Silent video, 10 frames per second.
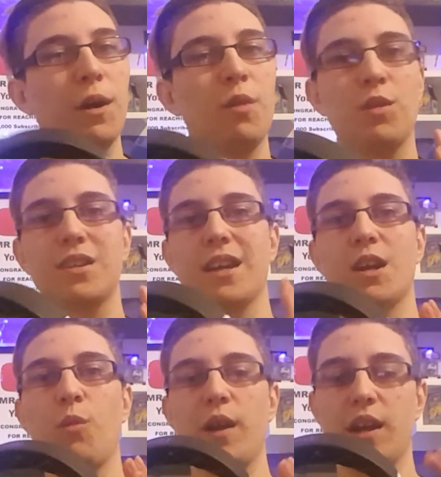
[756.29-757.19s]
I don't want to take
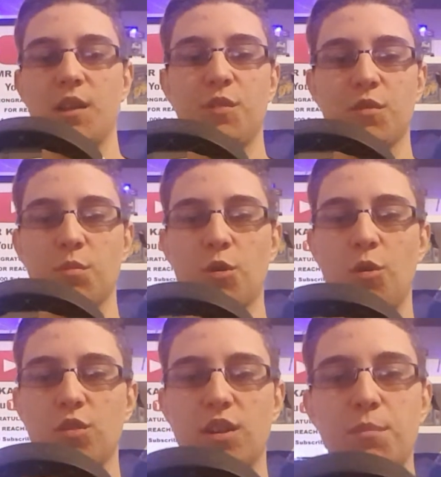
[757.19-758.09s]
away anything from
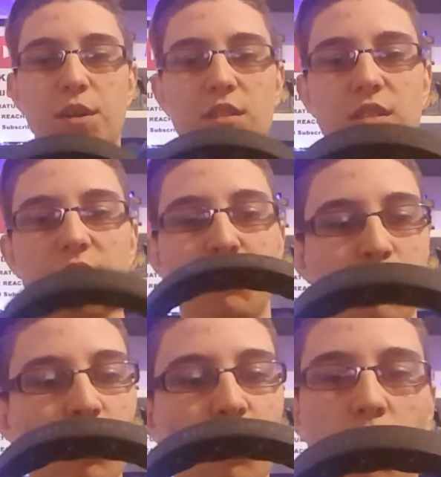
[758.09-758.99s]
Corsair because this
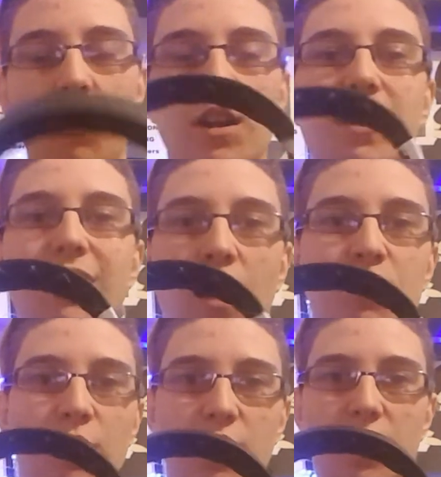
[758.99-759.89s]
build quality is
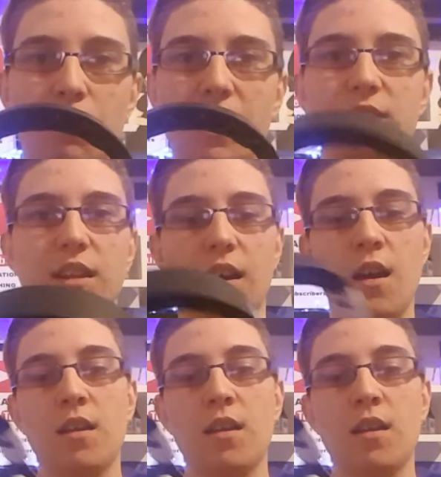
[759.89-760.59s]
absolutely amazing.